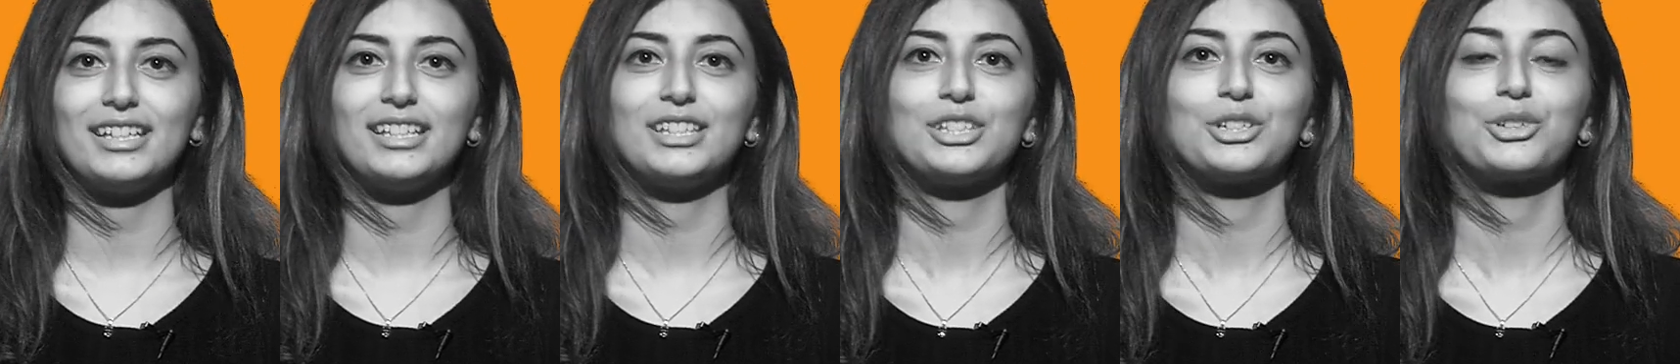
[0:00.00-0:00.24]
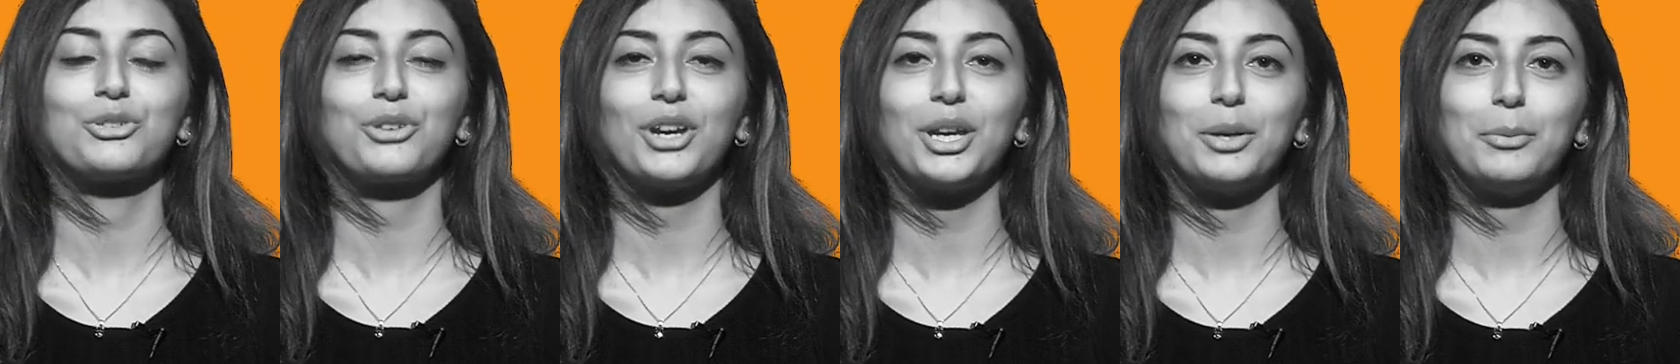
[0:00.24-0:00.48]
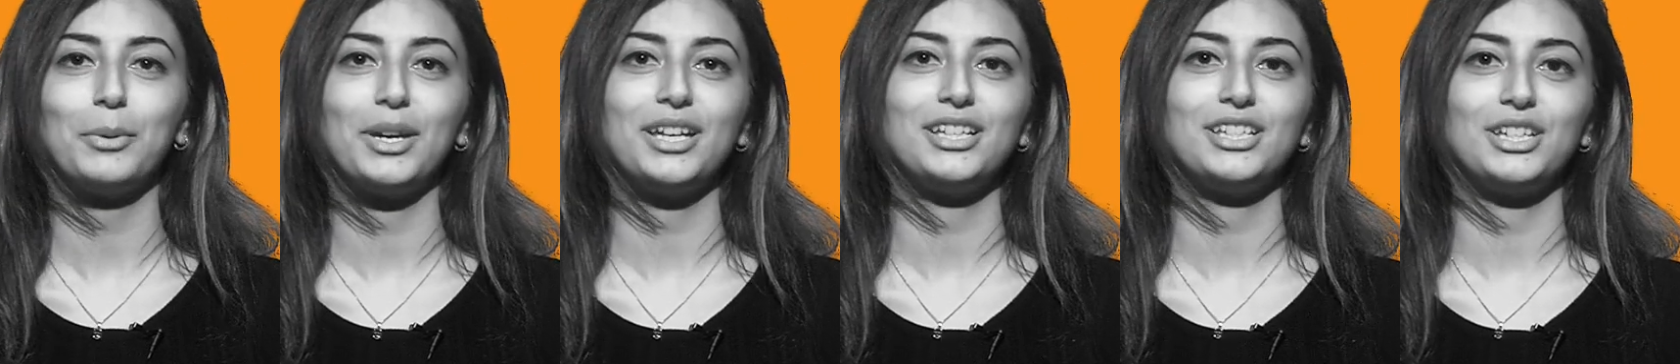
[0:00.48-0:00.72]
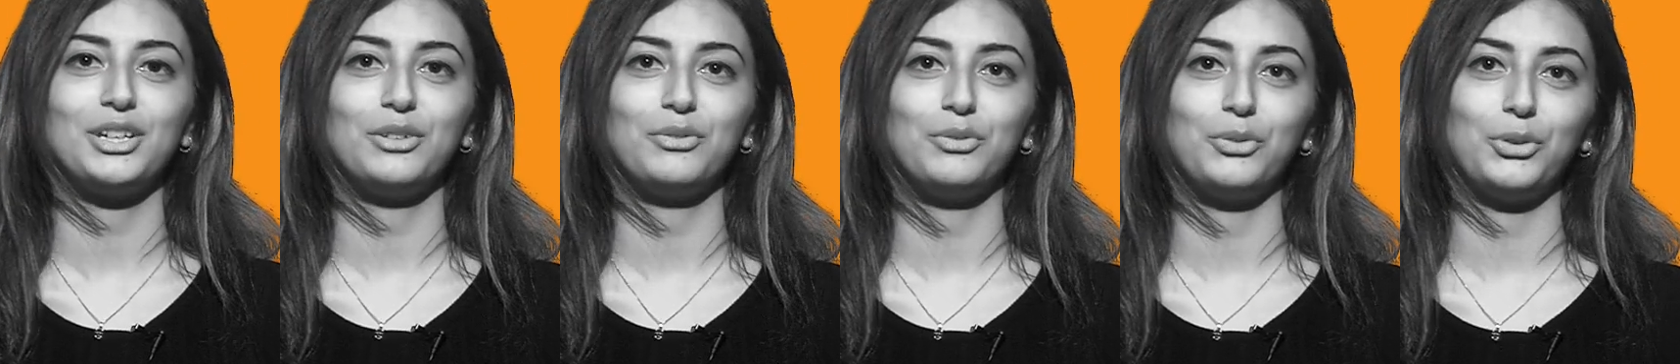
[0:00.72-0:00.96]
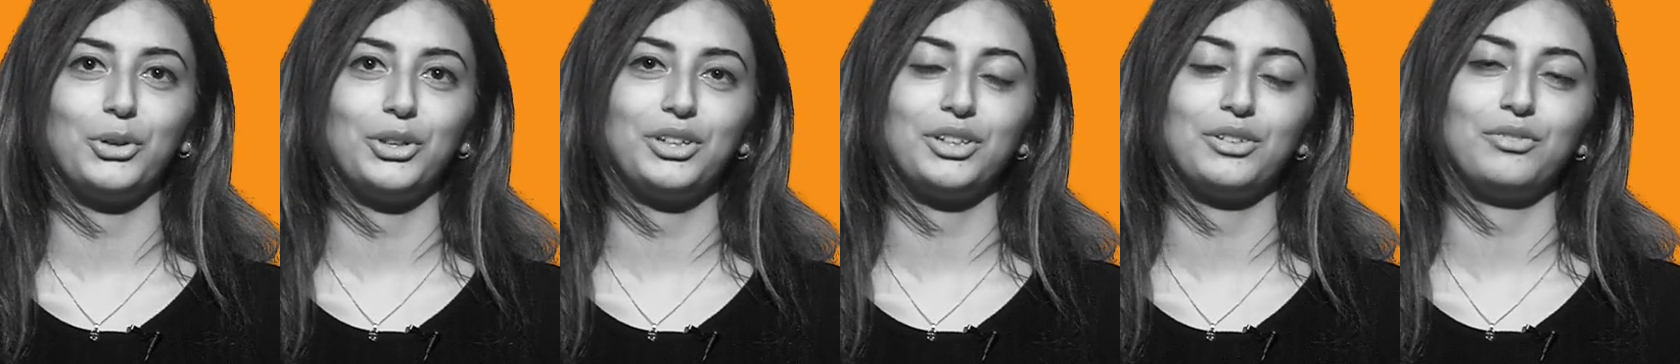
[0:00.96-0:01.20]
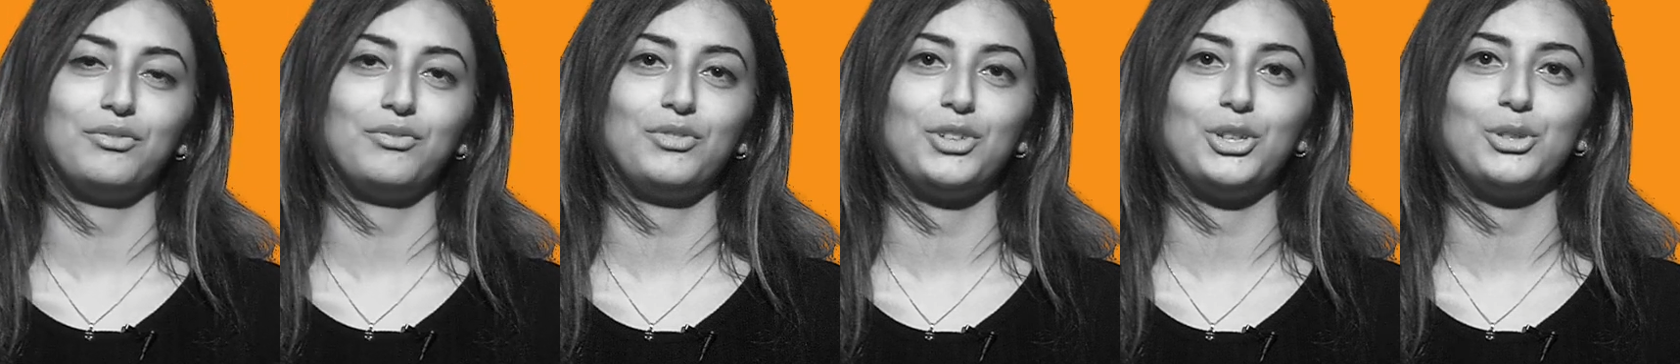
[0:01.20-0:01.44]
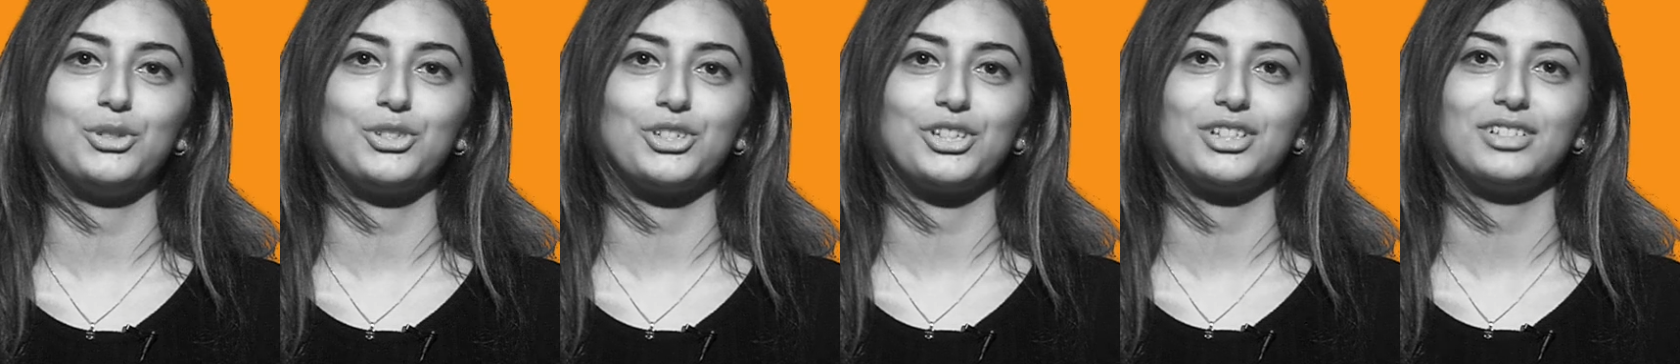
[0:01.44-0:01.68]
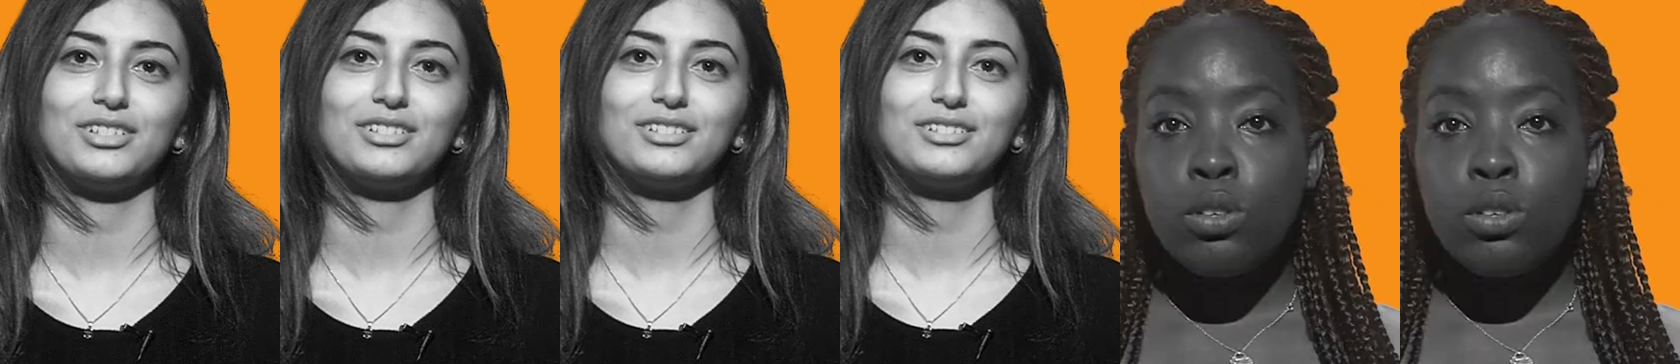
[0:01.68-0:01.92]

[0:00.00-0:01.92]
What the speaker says: It's a great way to avoid confusion.